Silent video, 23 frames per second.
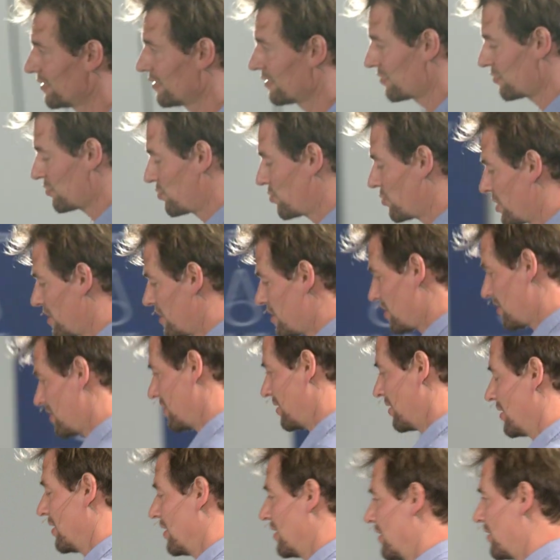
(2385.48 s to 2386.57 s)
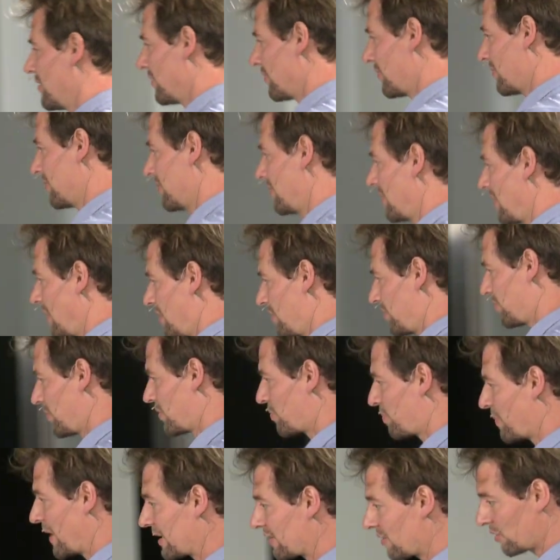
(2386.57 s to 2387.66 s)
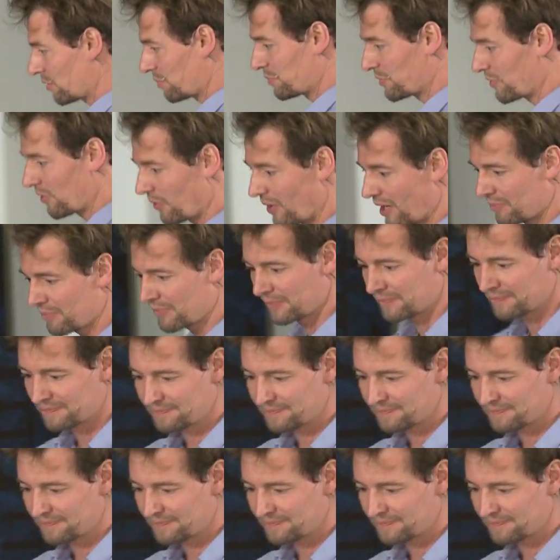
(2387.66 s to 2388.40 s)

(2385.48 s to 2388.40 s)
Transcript: To do it, so I'll switch back to the program.